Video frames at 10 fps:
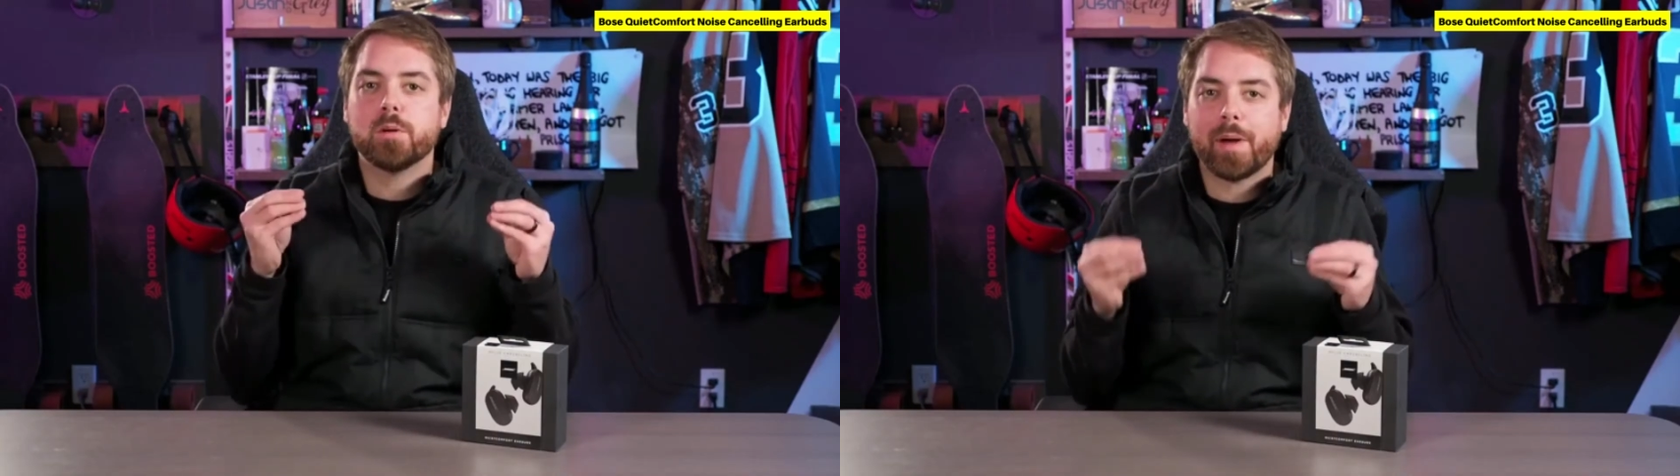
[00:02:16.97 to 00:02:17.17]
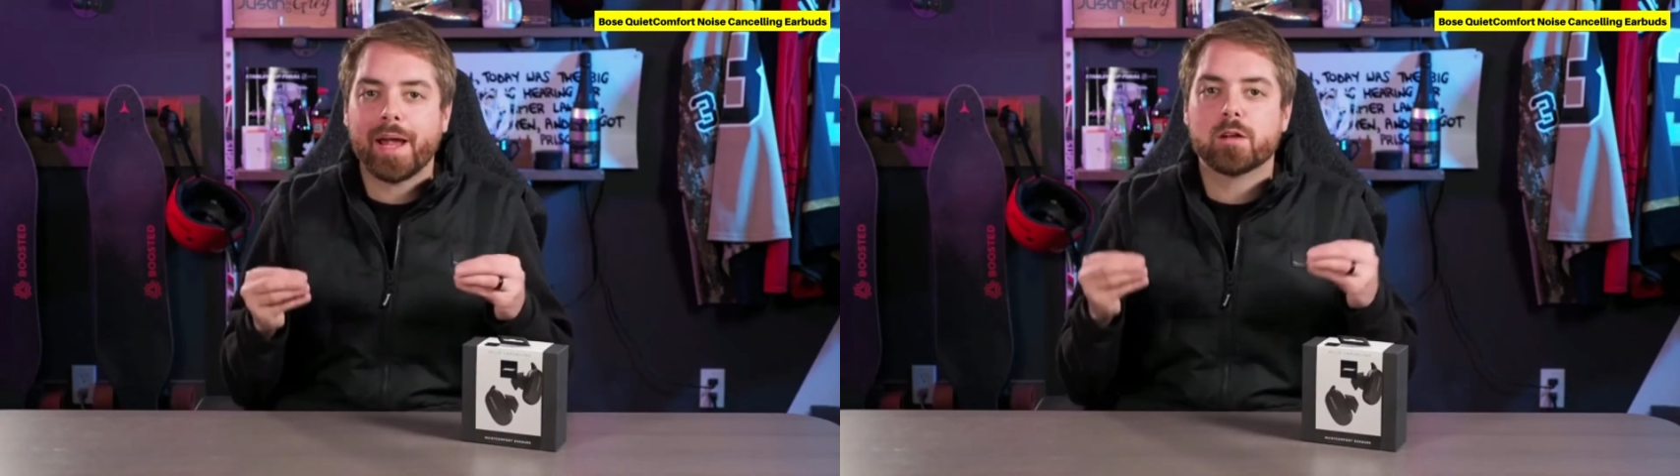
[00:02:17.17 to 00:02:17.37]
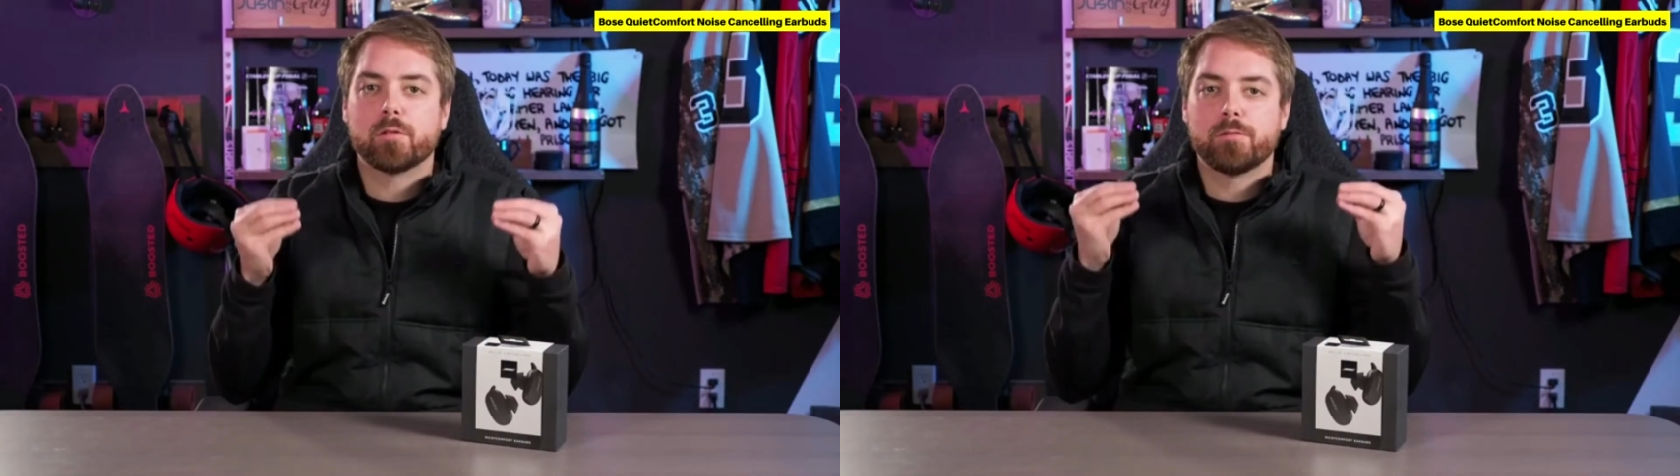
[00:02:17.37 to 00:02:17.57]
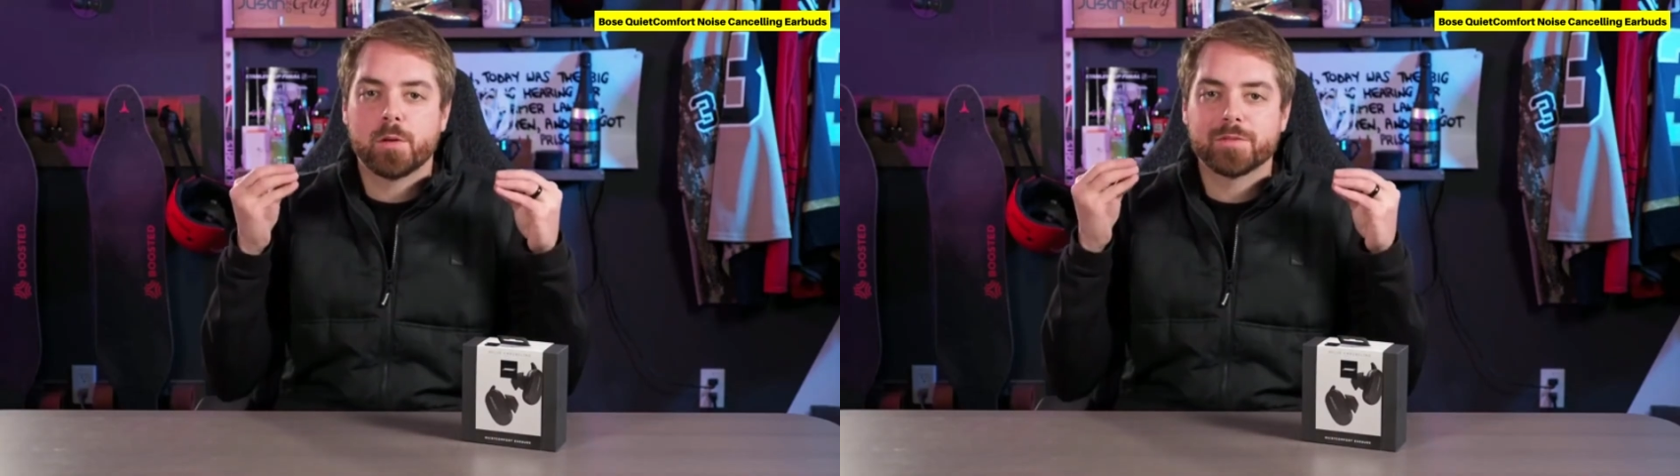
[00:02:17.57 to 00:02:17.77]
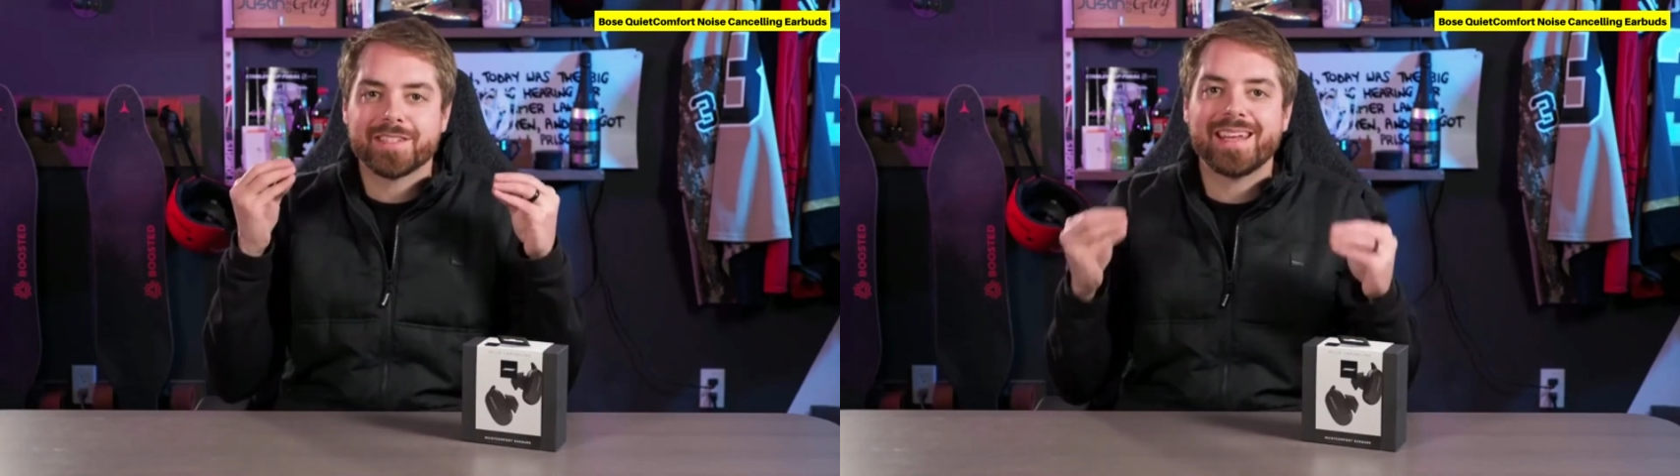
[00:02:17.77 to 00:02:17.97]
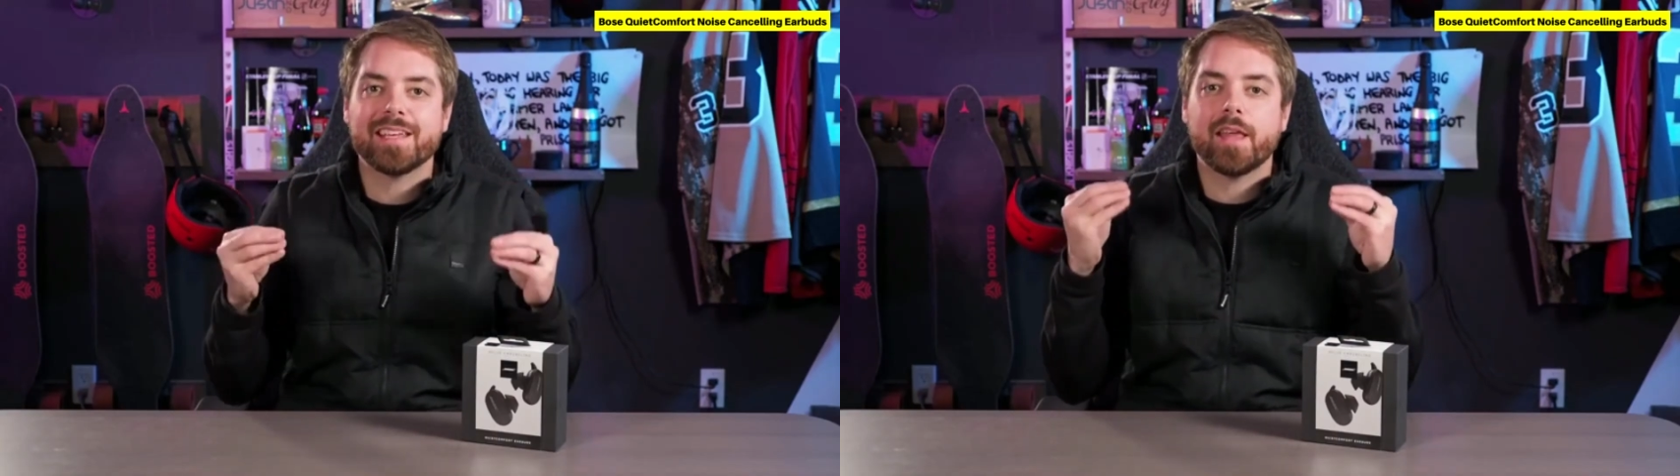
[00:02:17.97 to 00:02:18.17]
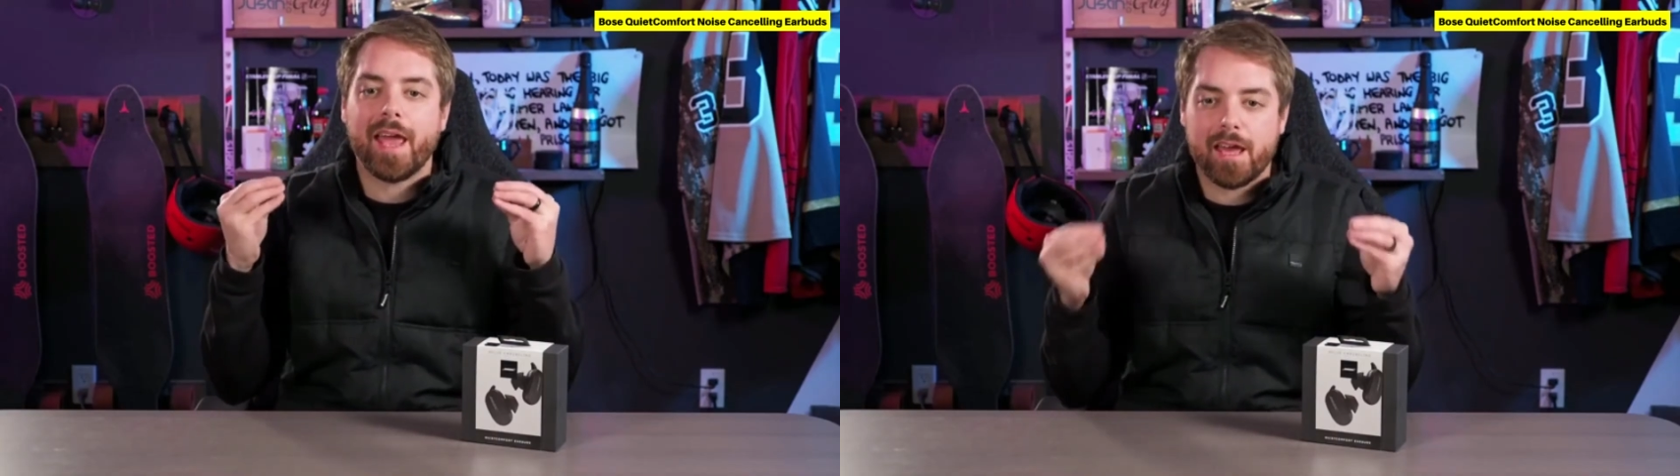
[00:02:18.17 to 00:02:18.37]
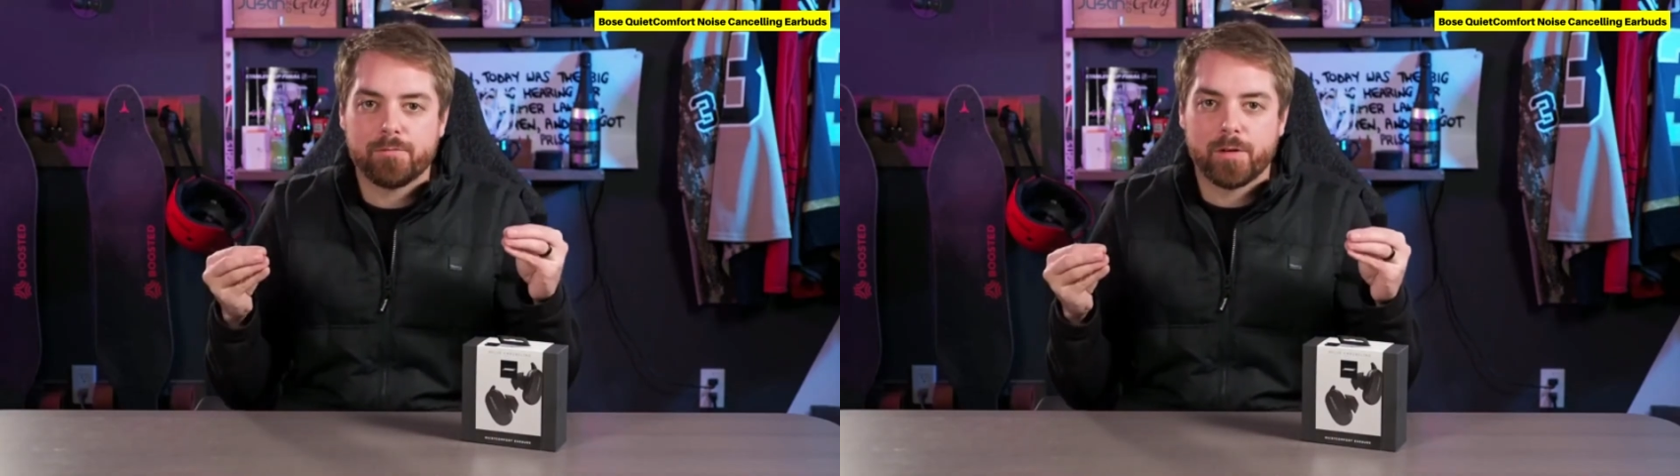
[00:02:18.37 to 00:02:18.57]
microphones in the
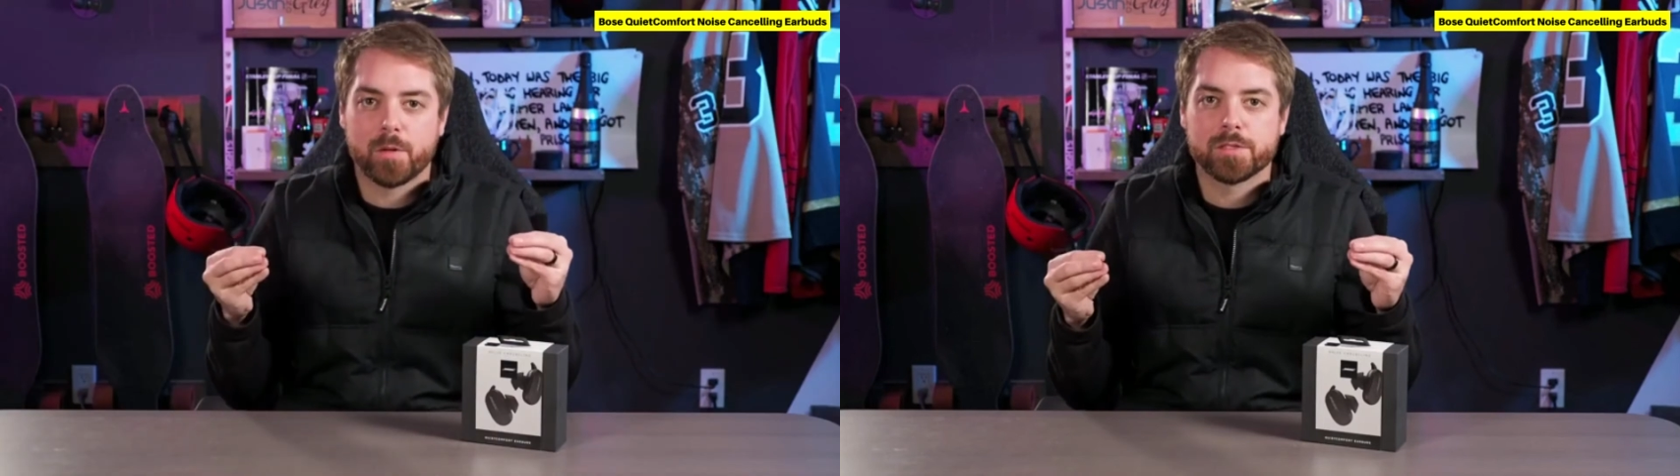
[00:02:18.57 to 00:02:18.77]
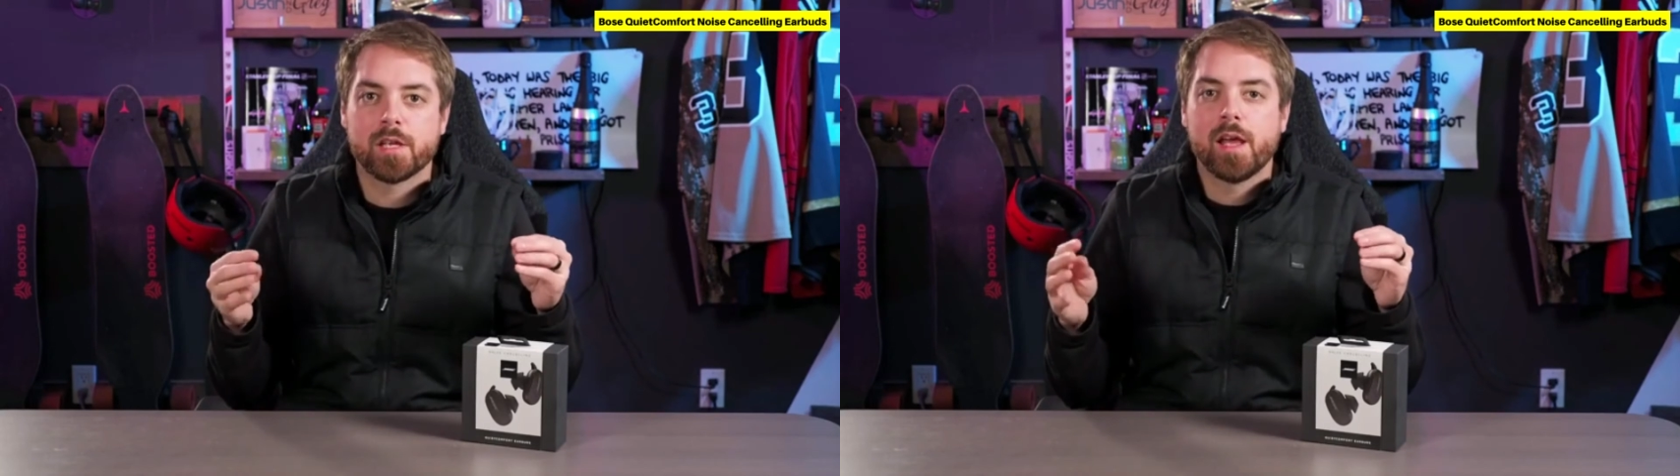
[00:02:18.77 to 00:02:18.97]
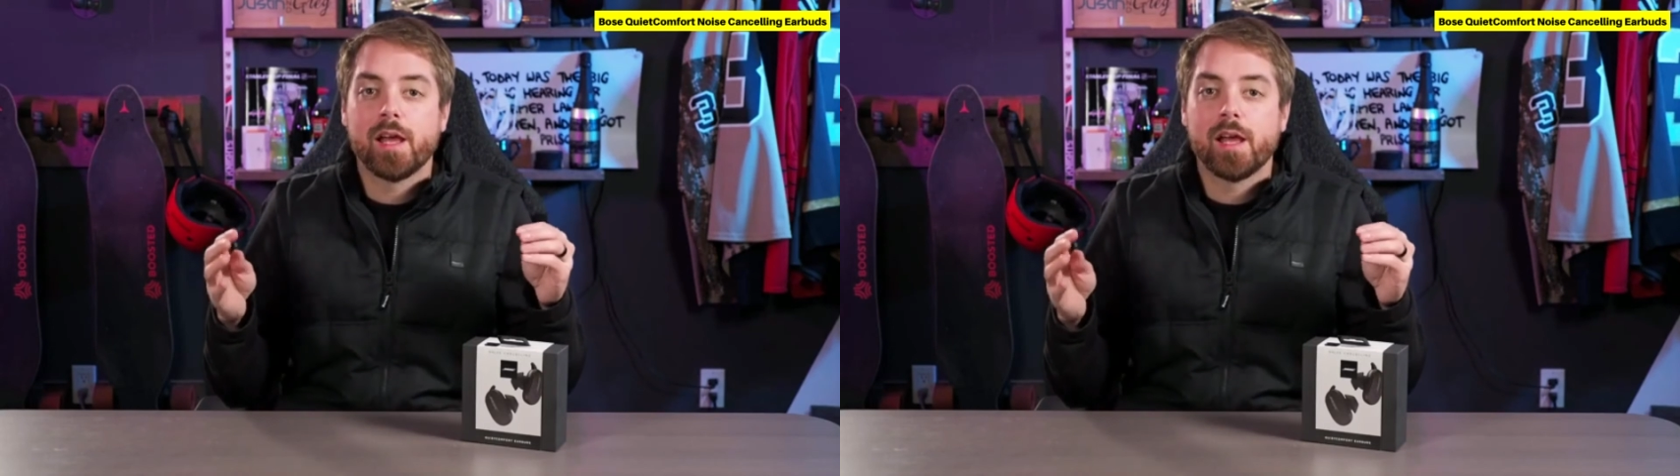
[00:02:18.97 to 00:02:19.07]
headphones